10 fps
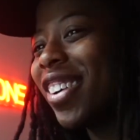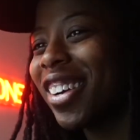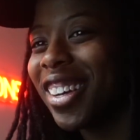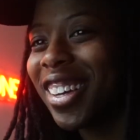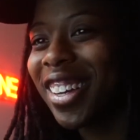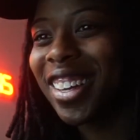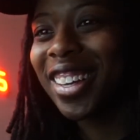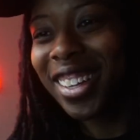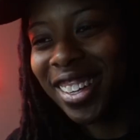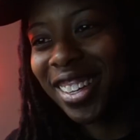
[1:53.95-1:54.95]
Money on three way,
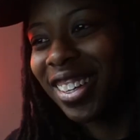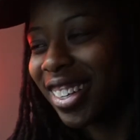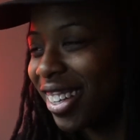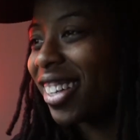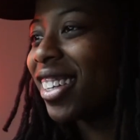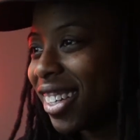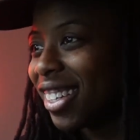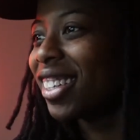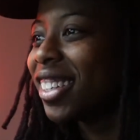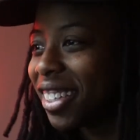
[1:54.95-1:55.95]
stacks on
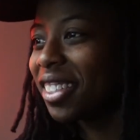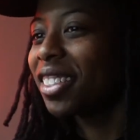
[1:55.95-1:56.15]
replay.